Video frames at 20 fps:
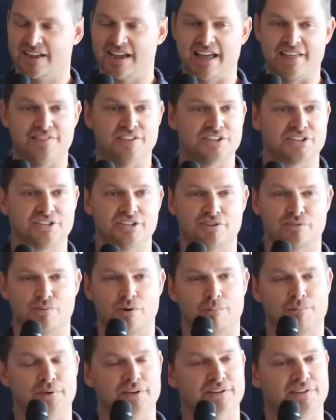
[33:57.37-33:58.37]
And this is
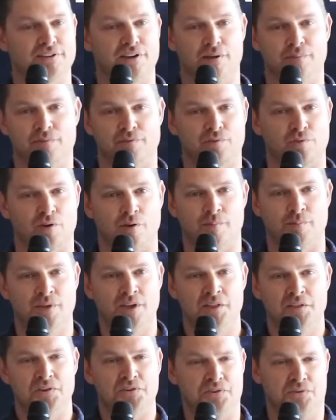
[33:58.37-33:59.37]
where peace comes from.
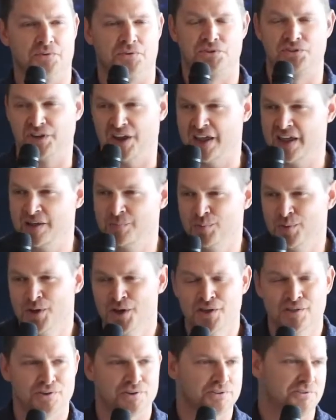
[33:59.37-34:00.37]
There's no shame,
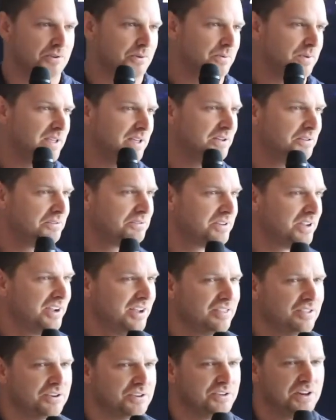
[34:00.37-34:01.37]
there's no guilt,
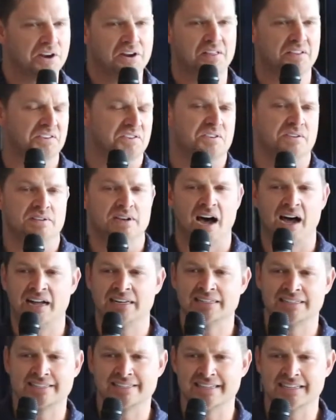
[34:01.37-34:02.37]
there's none of this
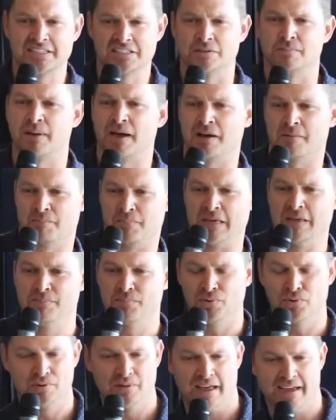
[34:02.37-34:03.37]
nonsense about
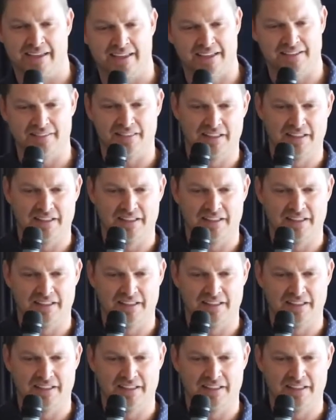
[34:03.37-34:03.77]
people like